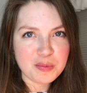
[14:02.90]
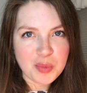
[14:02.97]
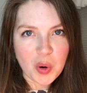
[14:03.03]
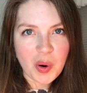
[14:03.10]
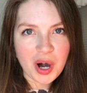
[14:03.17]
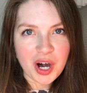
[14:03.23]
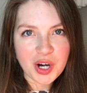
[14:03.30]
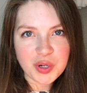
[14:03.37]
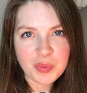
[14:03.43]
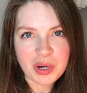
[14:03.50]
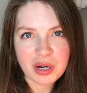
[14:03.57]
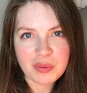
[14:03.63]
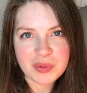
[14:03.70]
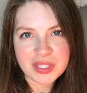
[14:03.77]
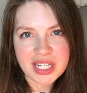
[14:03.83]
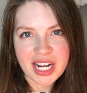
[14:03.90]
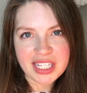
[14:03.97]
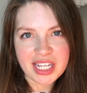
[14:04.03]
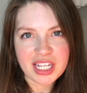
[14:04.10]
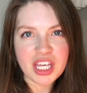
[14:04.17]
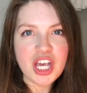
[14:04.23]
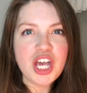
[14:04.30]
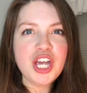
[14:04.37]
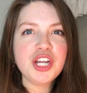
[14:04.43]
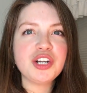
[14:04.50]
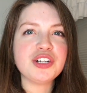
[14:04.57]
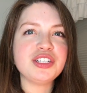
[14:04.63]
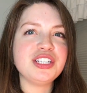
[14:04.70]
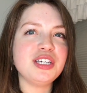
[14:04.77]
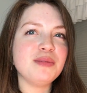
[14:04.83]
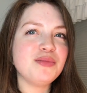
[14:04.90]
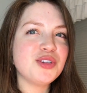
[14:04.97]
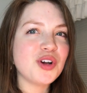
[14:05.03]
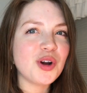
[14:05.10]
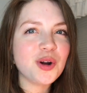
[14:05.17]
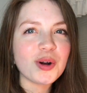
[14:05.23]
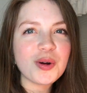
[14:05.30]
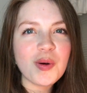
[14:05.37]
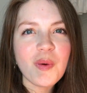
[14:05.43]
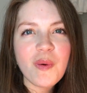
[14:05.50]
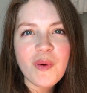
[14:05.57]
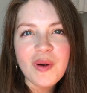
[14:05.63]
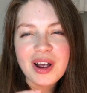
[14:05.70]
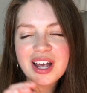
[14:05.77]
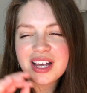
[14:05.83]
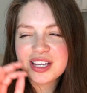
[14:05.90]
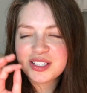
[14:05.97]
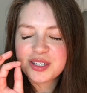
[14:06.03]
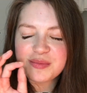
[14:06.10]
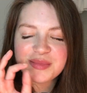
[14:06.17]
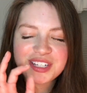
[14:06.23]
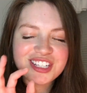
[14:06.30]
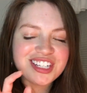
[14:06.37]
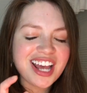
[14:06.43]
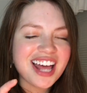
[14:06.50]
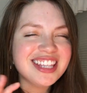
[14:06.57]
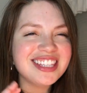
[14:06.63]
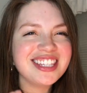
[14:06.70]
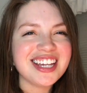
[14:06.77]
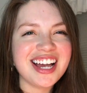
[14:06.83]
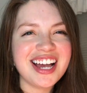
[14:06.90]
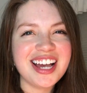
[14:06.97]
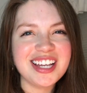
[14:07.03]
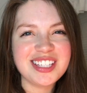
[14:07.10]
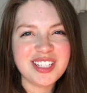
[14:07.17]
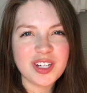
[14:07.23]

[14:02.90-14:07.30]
board where it was kind of like your deep turquoise and magentas,